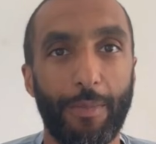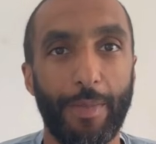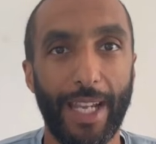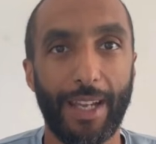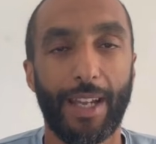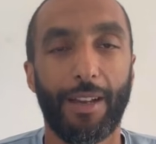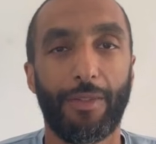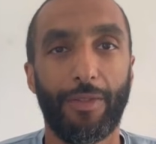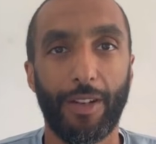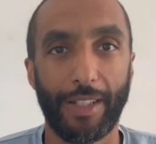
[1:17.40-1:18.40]
for me
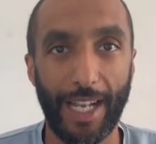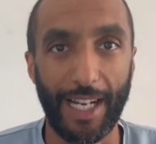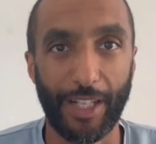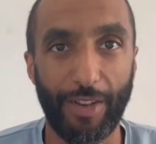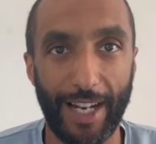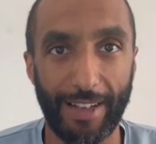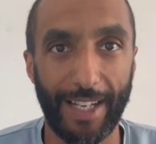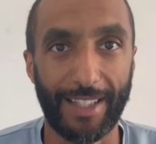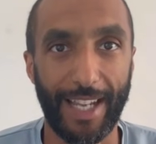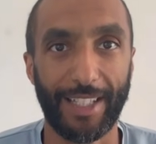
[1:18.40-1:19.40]
for a daily trainer
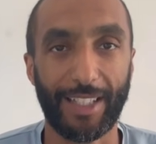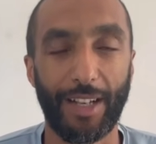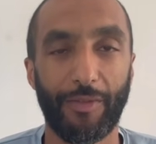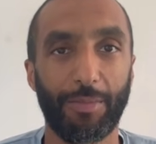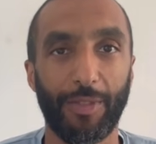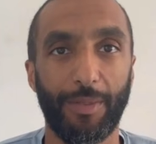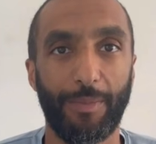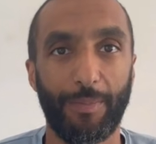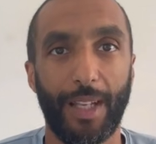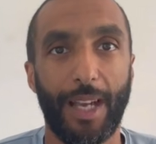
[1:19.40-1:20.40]
is that it's comfortable.
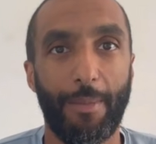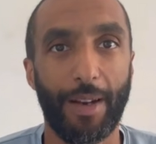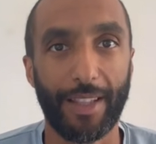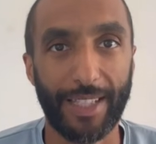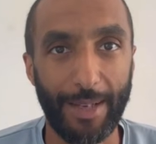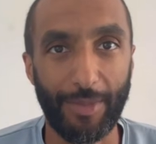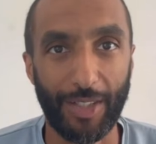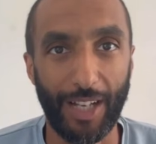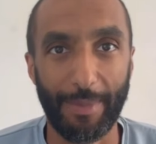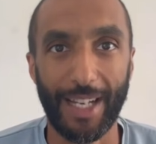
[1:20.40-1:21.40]
But at the same
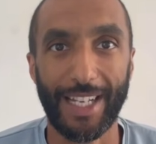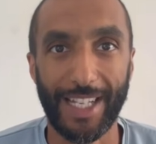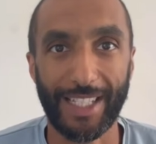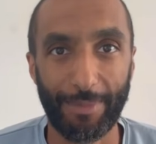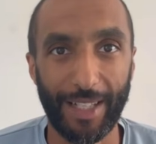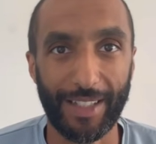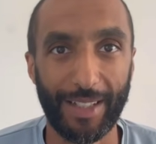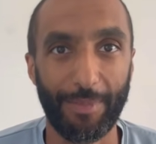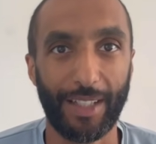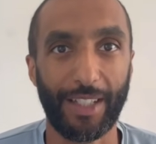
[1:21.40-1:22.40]
time, it needs to be
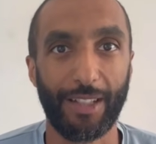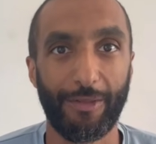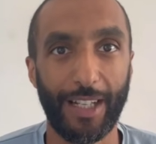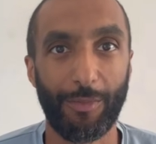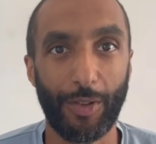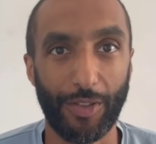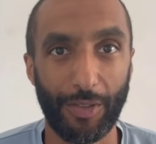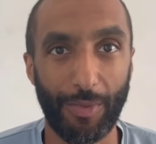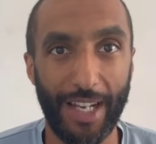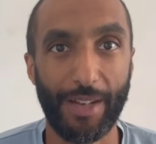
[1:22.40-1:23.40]
something that you really want
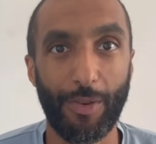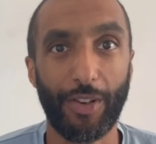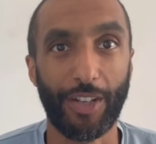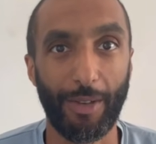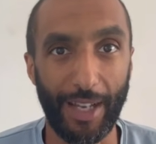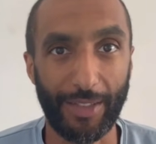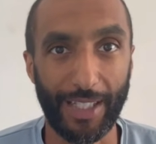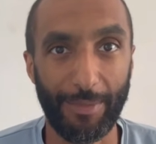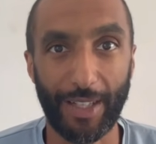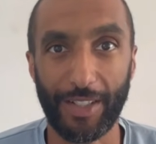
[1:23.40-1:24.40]
to wear and you want to go out
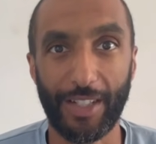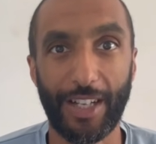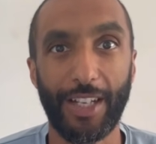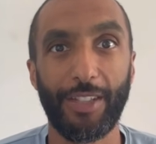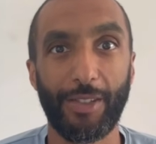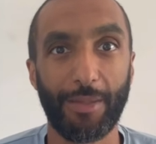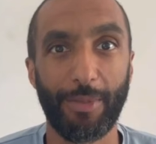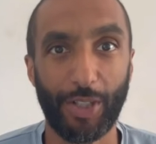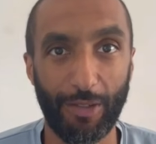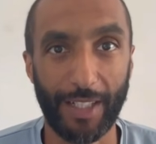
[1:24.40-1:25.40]
in because you're going to do the
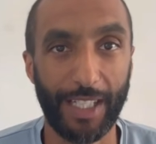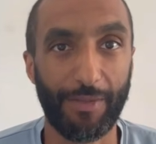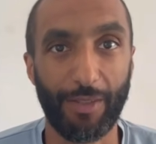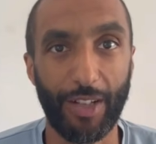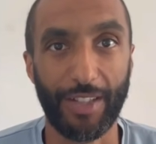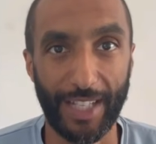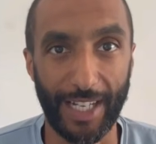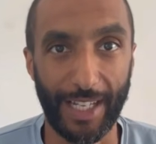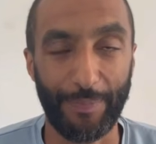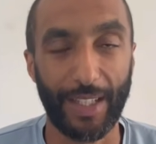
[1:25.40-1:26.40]
majority of your runs
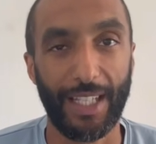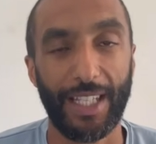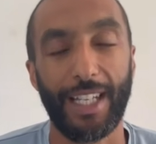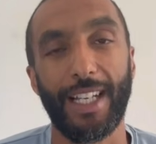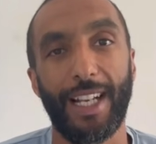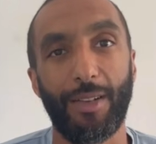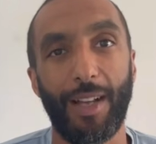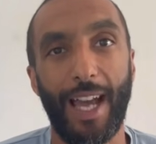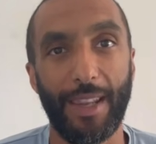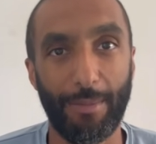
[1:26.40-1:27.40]
in it.
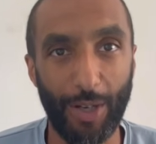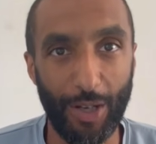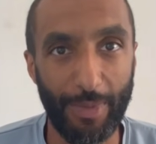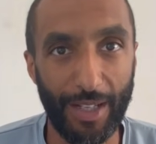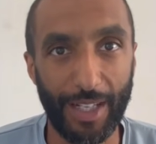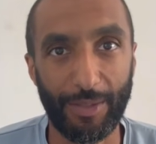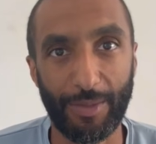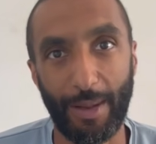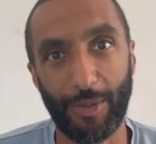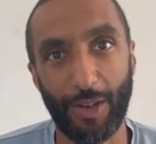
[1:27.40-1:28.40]
Now, at the moment,
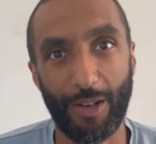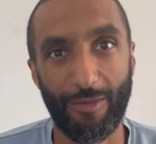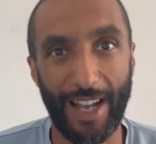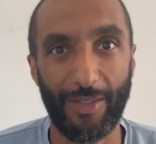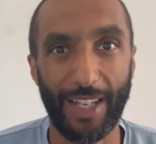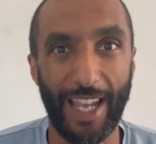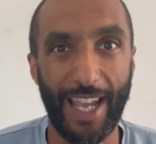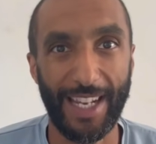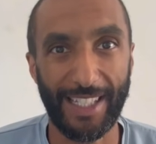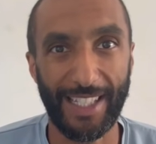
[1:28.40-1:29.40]
I'm doing around
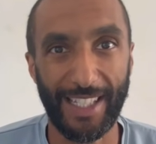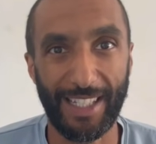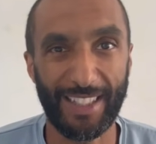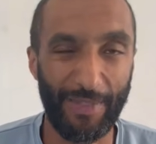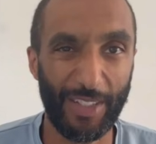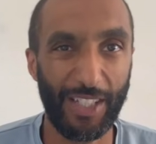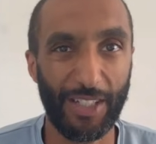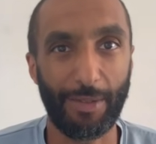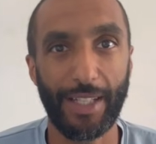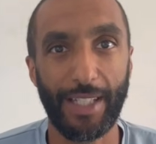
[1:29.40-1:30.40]
70
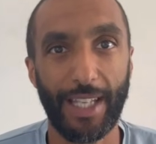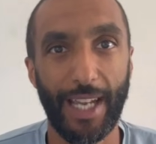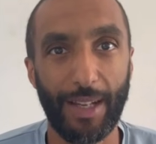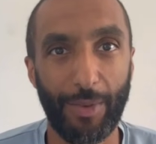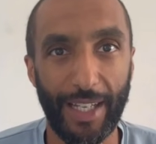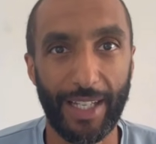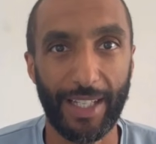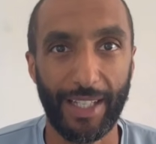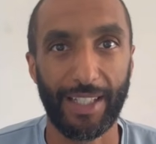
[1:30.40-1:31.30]
to 80k a week.